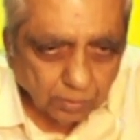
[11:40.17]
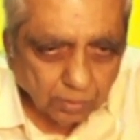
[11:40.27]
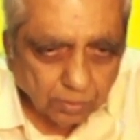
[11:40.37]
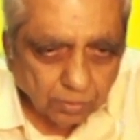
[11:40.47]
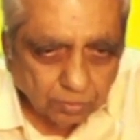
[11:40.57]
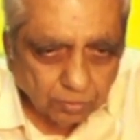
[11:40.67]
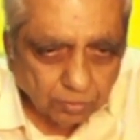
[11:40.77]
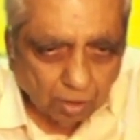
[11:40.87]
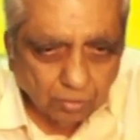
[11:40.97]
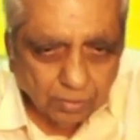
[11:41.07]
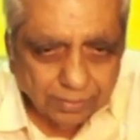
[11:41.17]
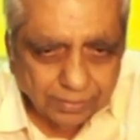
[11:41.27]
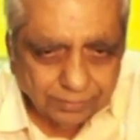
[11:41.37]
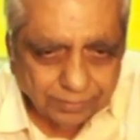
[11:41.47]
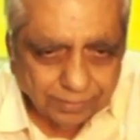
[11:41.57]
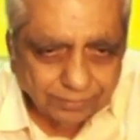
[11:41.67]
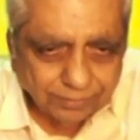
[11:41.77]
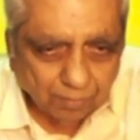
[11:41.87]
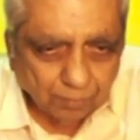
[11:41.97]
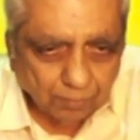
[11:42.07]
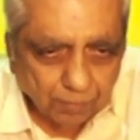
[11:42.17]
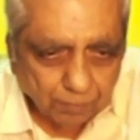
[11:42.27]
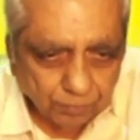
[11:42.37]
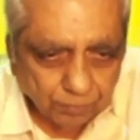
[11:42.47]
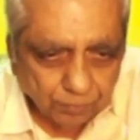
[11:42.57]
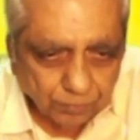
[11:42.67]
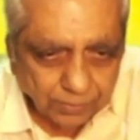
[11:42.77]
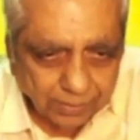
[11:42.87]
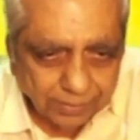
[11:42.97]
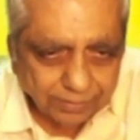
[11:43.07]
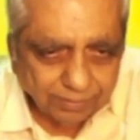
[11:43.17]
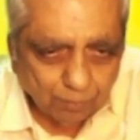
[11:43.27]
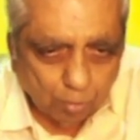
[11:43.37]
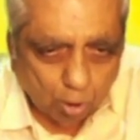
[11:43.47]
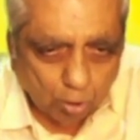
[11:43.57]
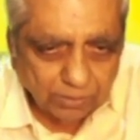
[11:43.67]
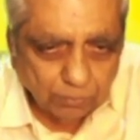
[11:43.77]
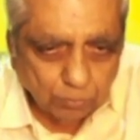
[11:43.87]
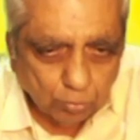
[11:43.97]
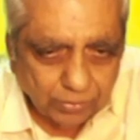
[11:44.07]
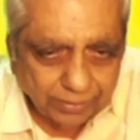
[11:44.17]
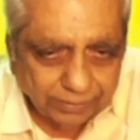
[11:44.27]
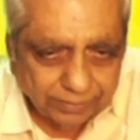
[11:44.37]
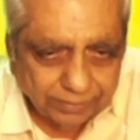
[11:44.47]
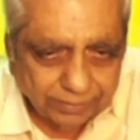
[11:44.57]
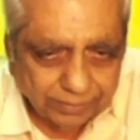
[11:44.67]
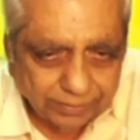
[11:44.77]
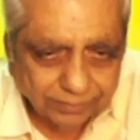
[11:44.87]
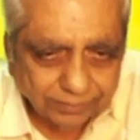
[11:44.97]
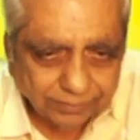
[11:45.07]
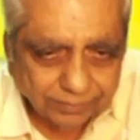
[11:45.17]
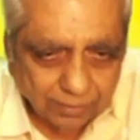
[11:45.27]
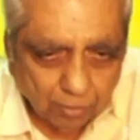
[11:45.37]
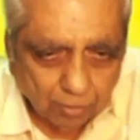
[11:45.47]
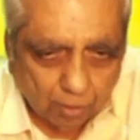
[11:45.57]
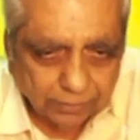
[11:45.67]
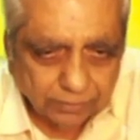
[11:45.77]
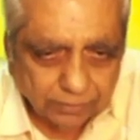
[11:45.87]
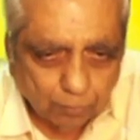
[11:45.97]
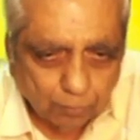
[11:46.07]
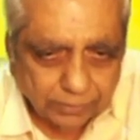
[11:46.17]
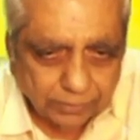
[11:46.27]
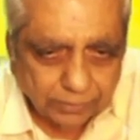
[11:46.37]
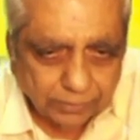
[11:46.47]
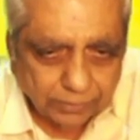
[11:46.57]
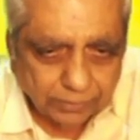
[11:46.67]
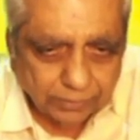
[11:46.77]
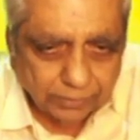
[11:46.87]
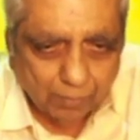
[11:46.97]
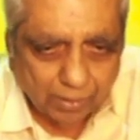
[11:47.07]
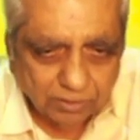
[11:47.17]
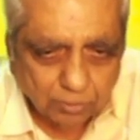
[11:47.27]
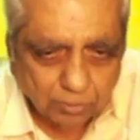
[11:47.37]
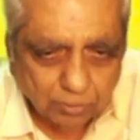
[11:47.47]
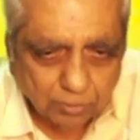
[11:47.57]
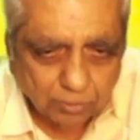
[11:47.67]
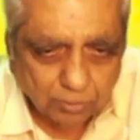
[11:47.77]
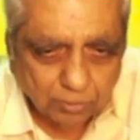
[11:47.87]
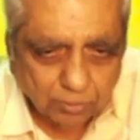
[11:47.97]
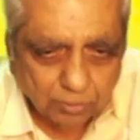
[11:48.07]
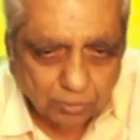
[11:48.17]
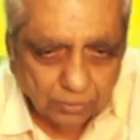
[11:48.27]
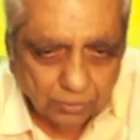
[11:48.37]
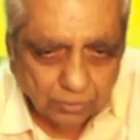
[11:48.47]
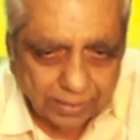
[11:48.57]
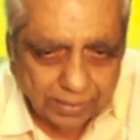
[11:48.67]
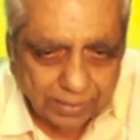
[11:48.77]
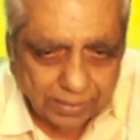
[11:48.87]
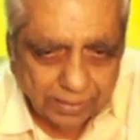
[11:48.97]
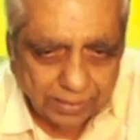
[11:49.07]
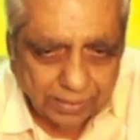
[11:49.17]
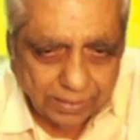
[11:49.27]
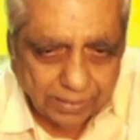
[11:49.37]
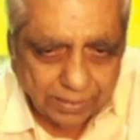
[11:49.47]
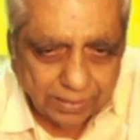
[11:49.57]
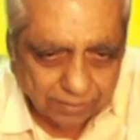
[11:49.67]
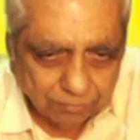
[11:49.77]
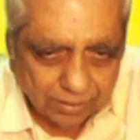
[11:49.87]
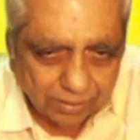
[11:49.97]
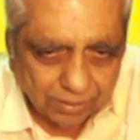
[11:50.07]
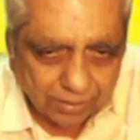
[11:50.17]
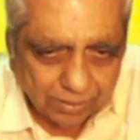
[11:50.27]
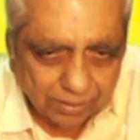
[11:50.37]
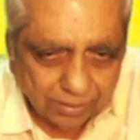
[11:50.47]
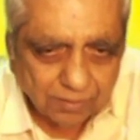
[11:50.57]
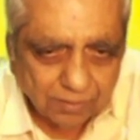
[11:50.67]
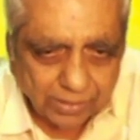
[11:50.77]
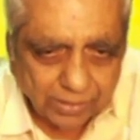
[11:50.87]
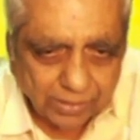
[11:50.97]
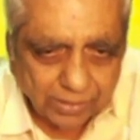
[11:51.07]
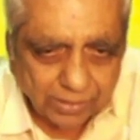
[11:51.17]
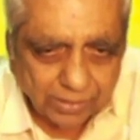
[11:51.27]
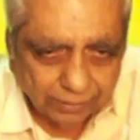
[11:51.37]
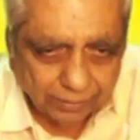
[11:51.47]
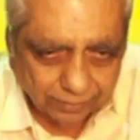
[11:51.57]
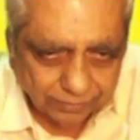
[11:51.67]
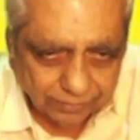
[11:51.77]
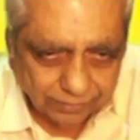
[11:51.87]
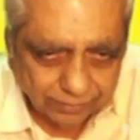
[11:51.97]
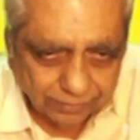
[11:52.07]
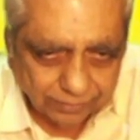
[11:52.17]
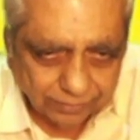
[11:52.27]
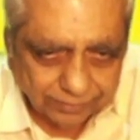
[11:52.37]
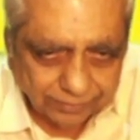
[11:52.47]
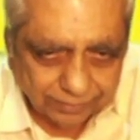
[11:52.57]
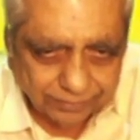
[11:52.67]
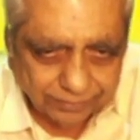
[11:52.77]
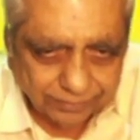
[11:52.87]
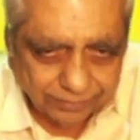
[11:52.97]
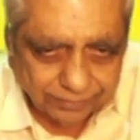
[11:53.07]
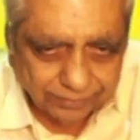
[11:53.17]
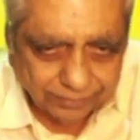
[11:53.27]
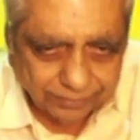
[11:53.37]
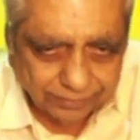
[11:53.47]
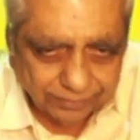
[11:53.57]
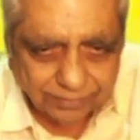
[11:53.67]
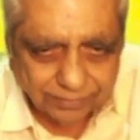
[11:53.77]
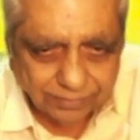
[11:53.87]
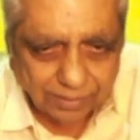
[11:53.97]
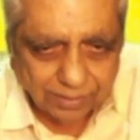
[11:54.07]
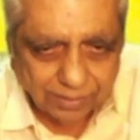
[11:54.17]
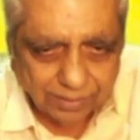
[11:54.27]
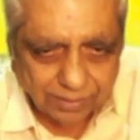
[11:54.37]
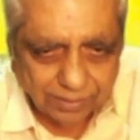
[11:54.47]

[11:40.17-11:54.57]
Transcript: Now, in this sum, he says a body is moving a distance of 13.8 plus or minus 0.2. So again, I have been given absolute errors. This is the distance, this is the absolute error.